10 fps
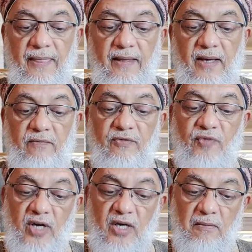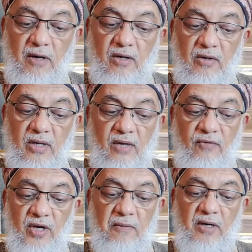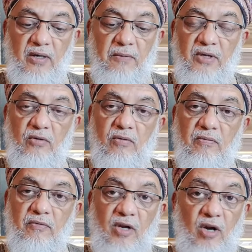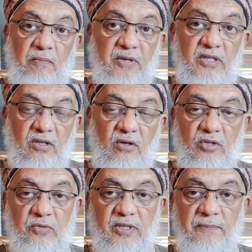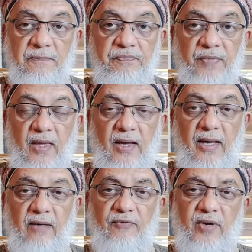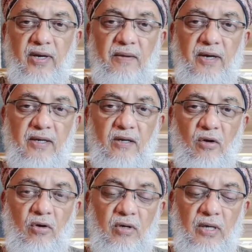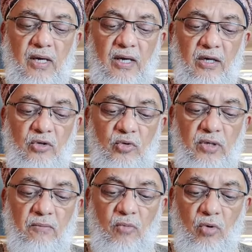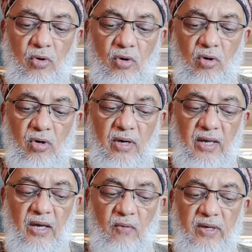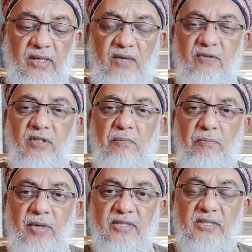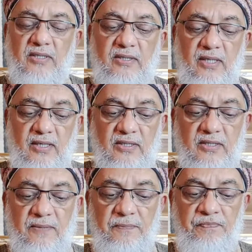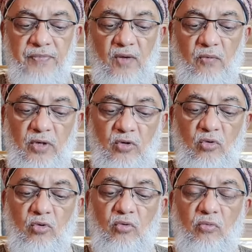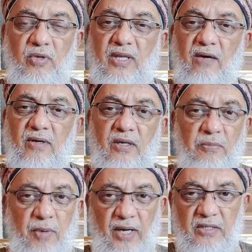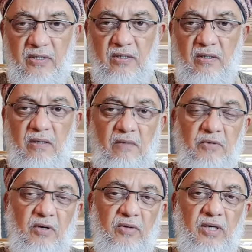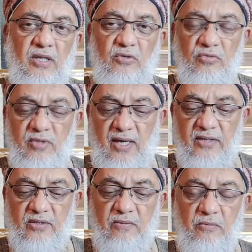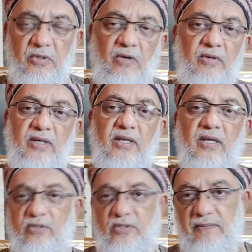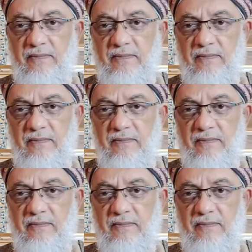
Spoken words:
and we forget about, we are not meticulous with it, and forget, let alone doing more, when even the basic things we do without any passion, without any enthusiasm, without any energy.